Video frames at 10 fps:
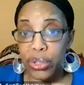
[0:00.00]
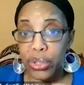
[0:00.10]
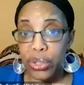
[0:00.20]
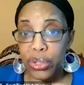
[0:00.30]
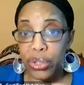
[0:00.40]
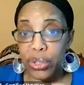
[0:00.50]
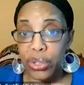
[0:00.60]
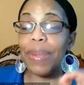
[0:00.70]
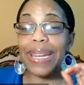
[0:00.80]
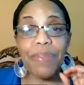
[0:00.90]
your our
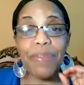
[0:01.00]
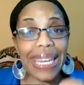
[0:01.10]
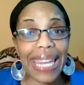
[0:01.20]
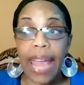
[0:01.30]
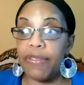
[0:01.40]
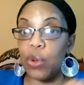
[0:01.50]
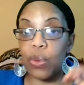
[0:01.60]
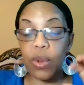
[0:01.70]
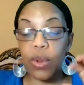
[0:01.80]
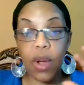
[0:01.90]
bones are
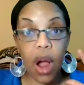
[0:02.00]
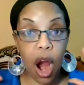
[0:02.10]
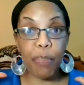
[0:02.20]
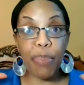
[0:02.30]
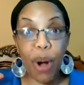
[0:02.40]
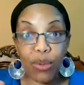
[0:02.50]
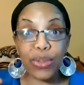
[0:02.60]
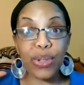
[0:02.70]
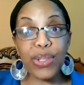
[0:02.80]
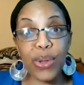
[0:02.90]
so important